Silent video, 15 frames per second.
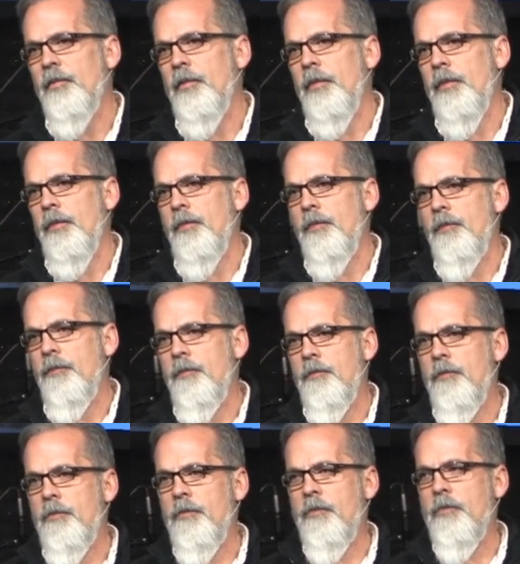
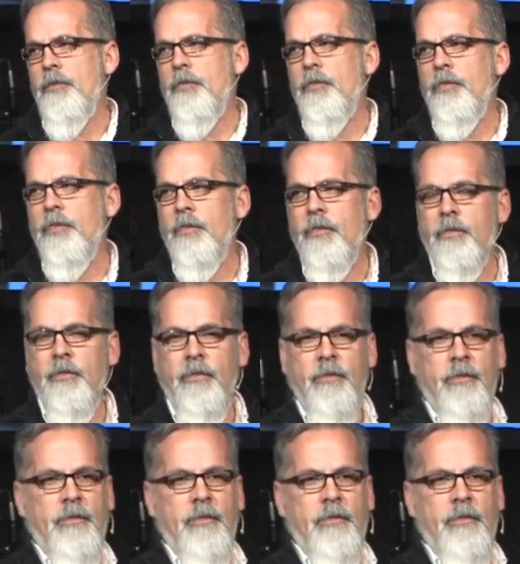(no one is talking)